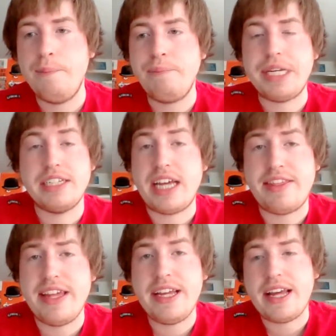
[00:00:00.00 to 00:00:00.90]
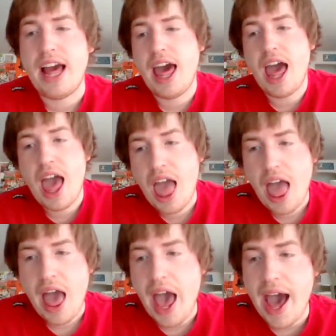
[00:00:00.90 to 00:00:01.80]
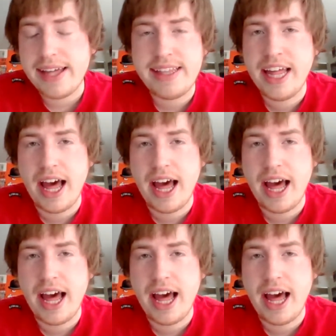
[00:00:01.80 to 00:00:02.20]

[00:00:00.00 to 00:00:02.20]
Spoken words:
because I think I've